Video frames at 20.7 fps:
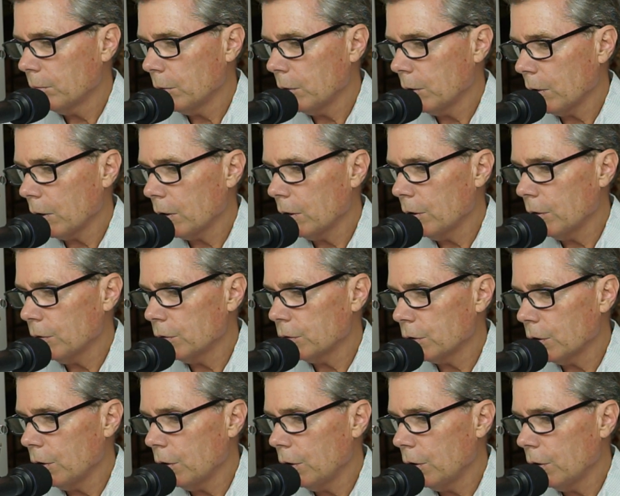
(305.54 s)
I'm gonna close
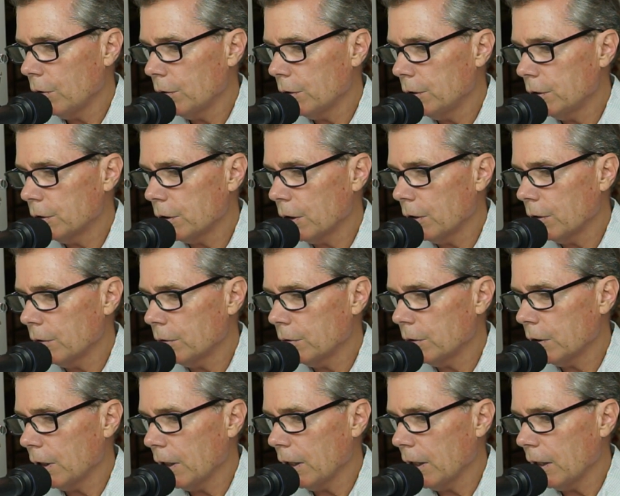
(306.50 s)
all these other
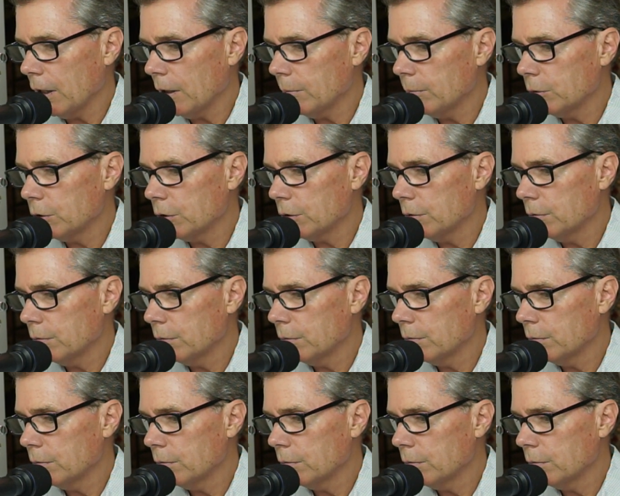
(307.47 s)
tabs,